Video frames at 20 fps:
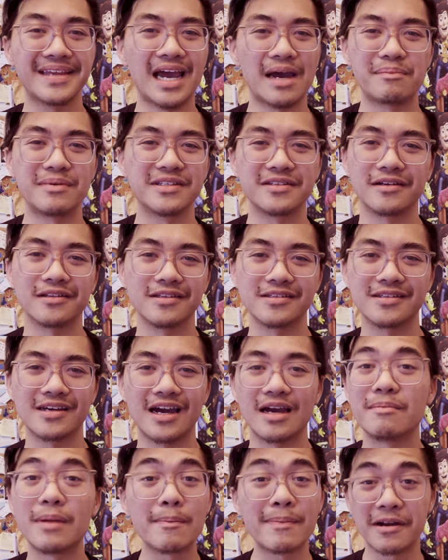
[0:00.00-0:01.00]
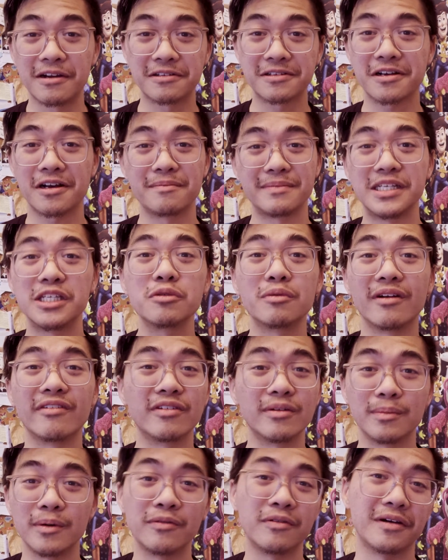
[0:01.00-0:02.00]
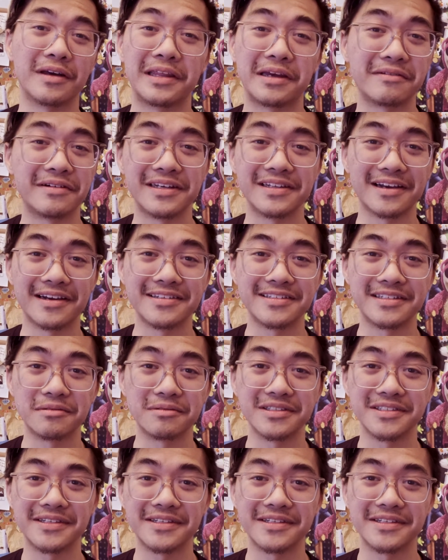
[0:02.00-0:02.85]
Happens all the time. My parents called me Swiffer before they realized it was